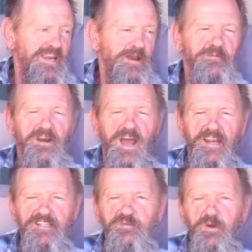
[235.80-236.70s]
Number 9
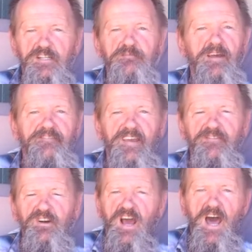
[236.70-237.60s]
is, what is my
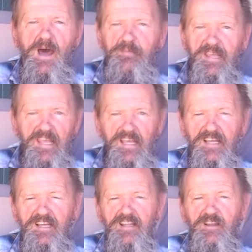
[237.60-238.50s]
favorite hobby?
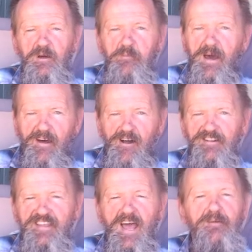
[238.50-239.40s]
Well, my
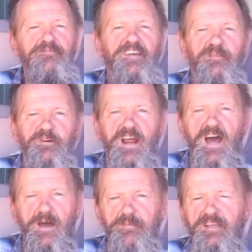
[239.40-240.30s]
all-time favorite
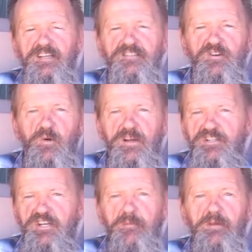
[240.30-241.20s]
hobby is going
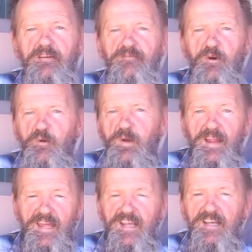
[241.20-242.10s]
jeeping,
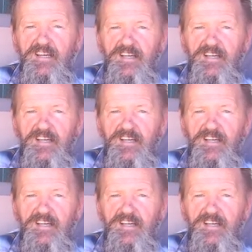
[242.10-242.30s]
4-wheeling,